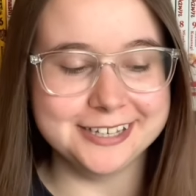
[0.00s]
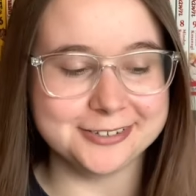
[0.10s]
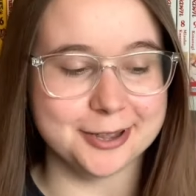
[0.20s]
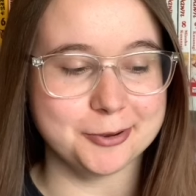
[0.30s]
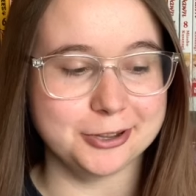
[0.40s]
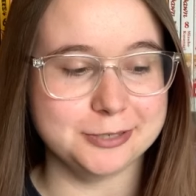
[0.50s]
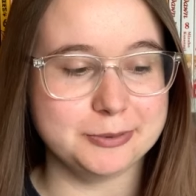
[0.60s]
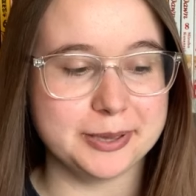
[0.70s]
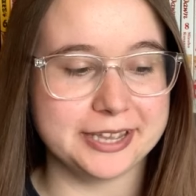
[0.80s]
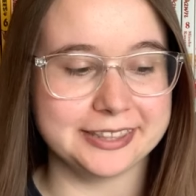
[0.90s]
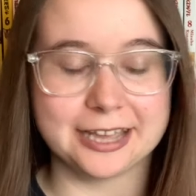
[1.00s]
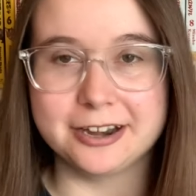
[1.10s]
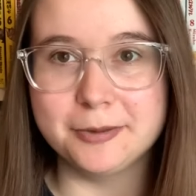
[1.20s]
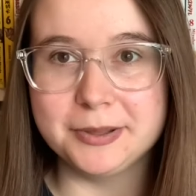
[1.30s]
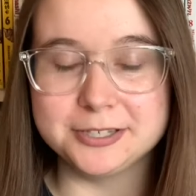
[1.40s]
so I'm going to be picking that
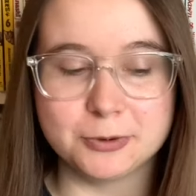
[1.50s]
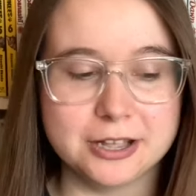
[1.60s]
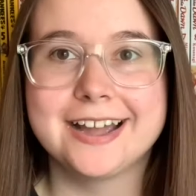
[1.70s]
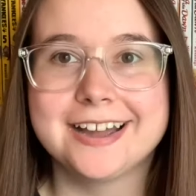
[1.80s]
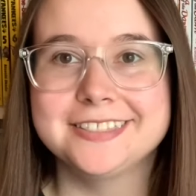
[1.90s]
up as well.